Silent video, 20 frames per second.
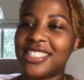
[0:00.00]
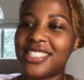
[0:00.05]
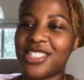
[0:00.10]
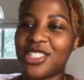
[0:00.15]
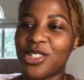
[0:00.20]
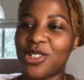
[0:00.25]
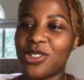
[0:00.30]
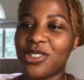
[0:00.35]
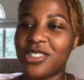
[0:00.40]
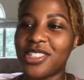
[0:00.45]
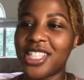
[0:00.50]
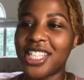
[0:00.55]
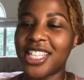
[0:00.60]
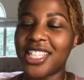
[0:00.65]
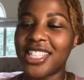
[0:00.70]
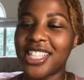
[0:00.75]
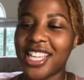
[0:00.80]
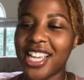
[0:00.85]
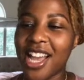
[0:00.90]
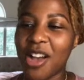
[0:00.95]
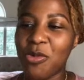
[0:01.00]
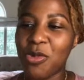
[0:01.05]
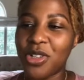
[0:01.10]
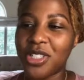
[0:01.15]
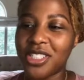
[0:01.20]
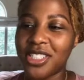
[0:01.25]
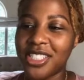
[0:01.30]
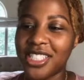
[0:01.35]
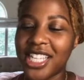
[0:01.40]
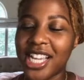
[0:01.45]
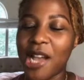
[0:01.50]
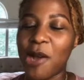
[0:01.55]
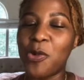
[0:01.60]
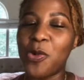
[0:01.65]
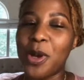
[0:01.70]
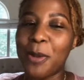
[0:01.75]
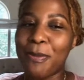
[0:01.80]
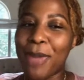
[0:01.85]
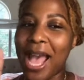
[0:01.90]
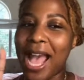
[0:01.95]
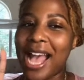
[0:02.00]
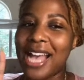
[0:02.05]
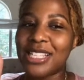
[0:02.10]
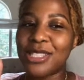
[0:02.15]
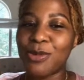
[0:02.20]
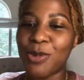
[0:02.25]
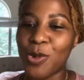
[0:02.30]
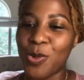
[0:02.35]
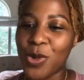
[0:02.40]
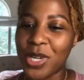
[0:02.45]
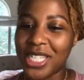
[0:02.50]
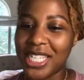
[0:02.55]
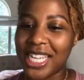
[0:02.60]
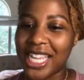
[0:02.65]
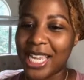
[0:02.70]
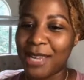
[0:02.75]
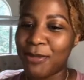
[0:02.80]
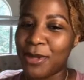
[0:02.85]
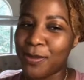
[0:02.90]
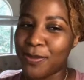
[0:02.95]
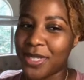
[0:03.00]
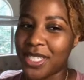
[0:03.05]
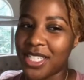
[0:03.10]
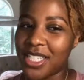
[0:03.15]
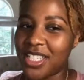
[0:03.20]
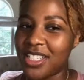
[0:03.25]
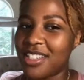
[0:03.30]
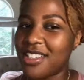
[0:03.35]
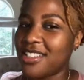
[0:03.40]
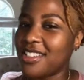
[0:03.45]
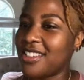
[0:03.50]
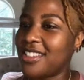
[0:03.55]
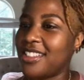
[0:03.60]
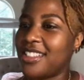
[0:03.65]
So they got one pass with one name up in here,